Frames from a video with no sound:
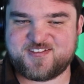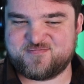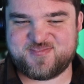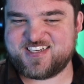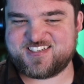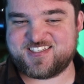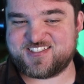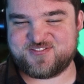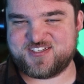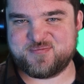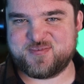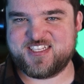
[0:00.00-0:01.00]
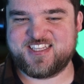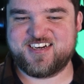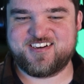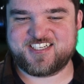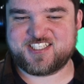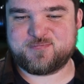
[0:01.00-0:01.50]
Mike doesn't want to be
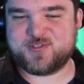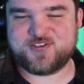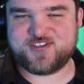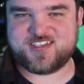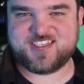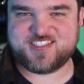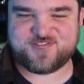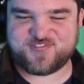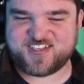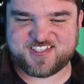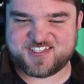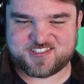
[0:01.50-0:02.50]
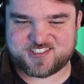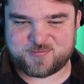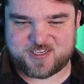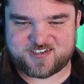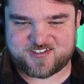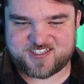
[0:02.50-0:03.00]
there exploring his feelings
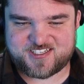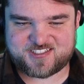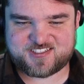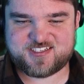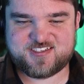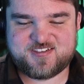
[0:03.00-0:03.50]
about all this.